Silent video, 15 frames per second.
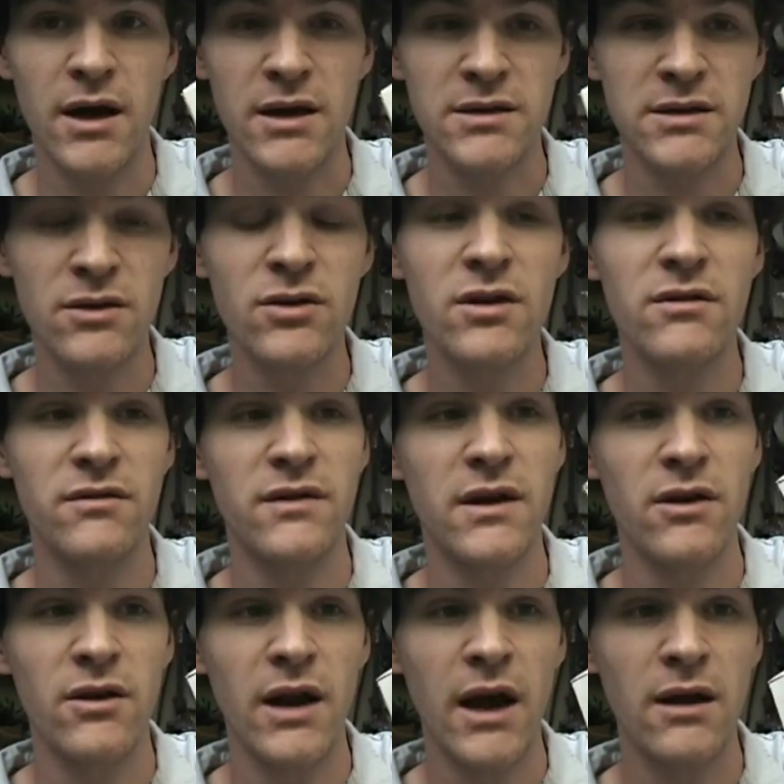I still couldn't
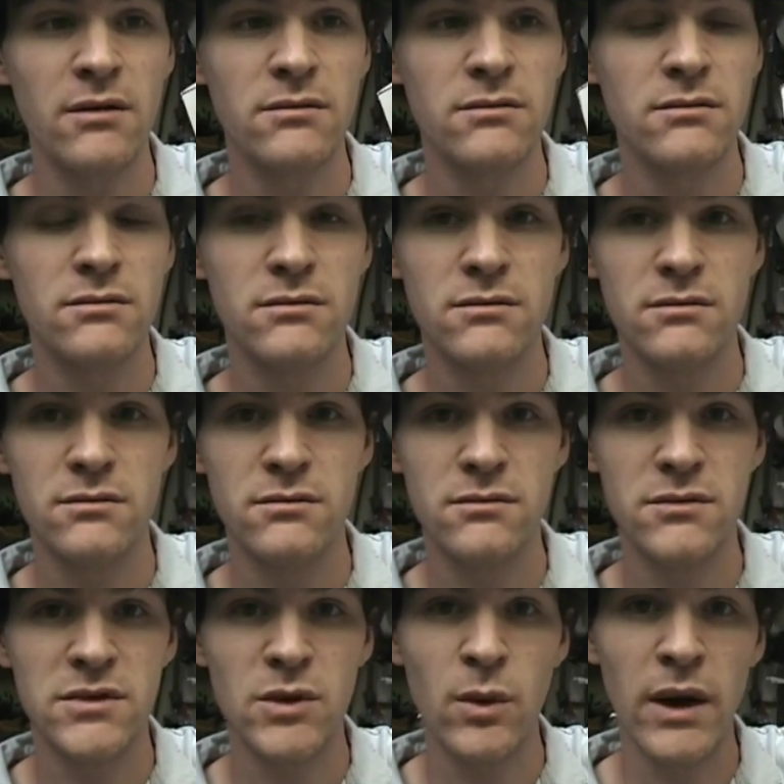figure it out.
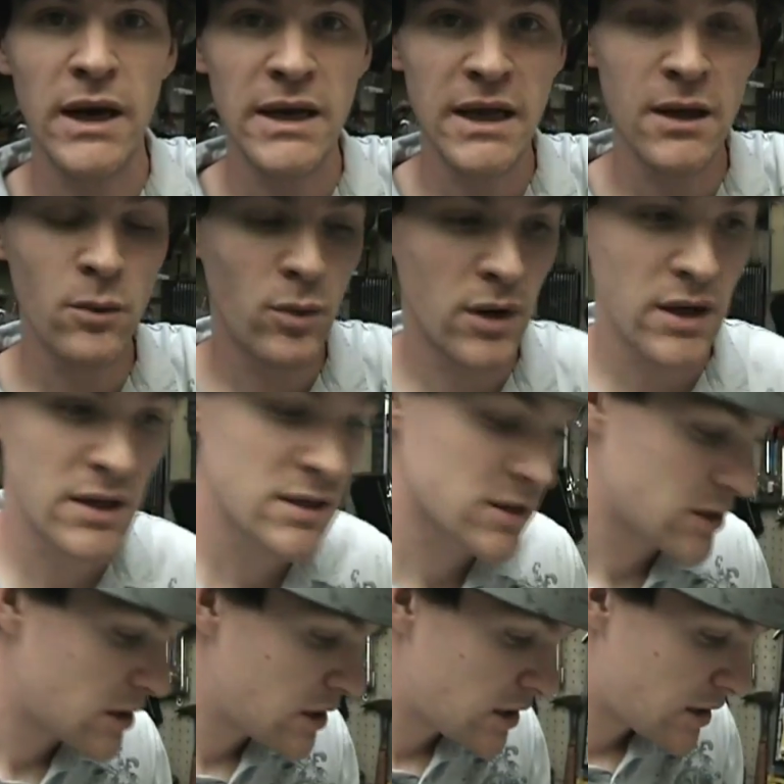So what I did
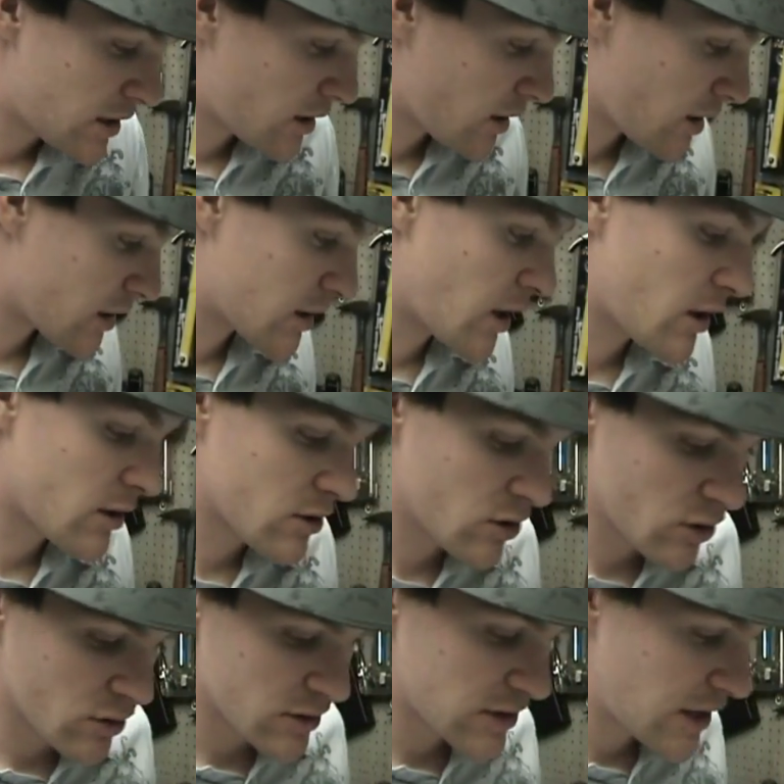was, uh, got on
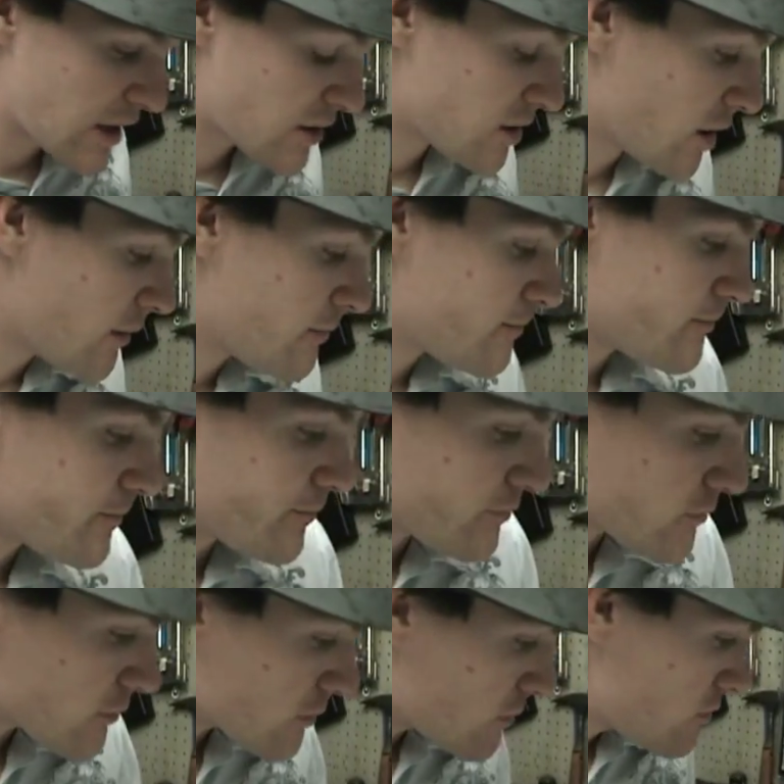Google SketchUp,
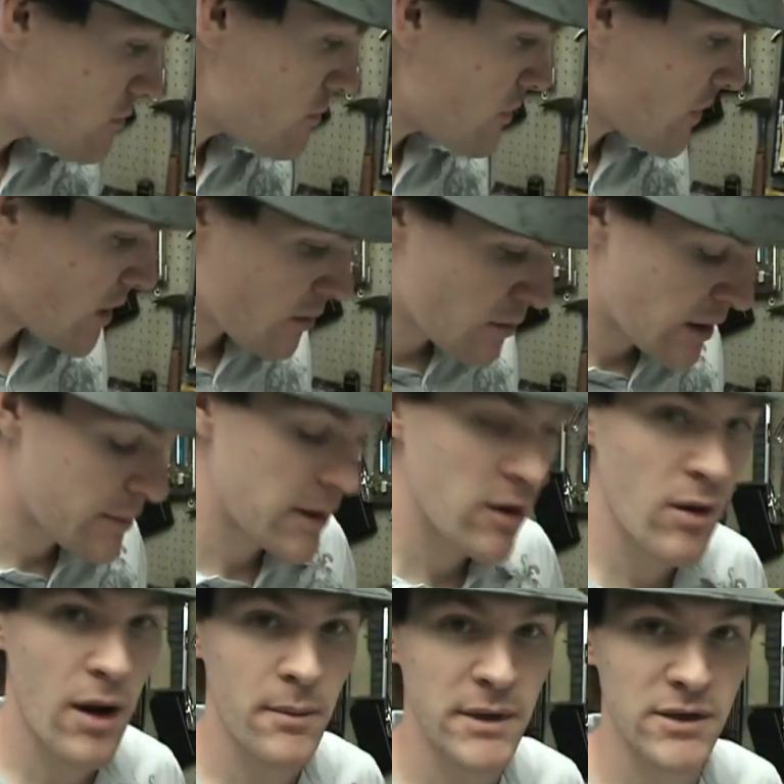made me a
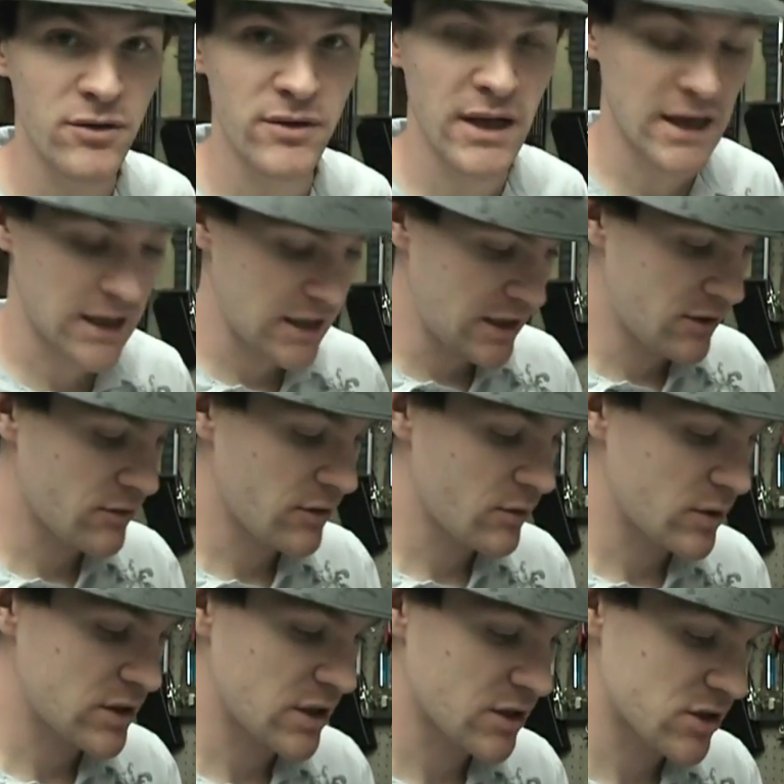rhombic dodecahedron,
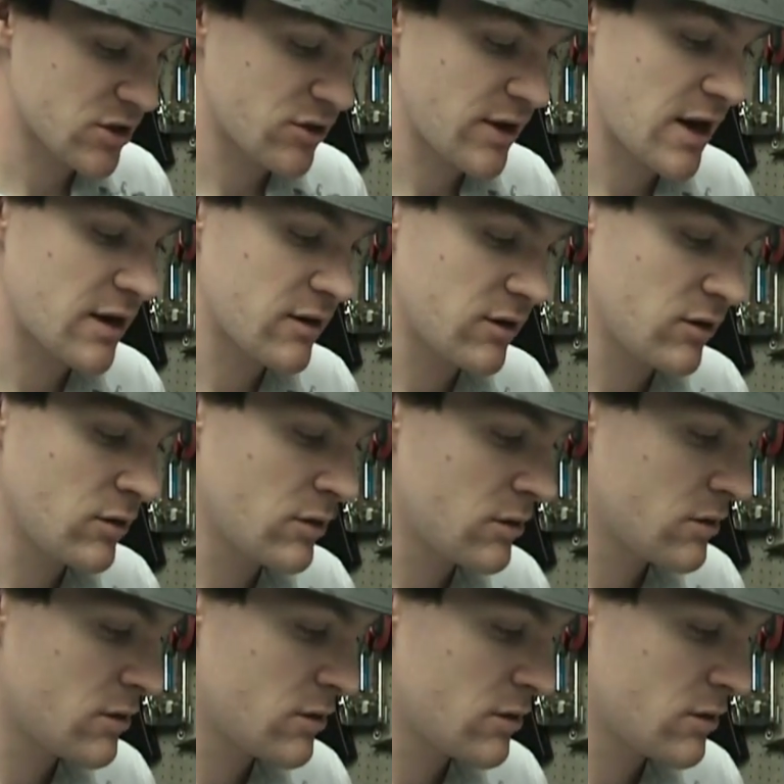which I'll show you how to do.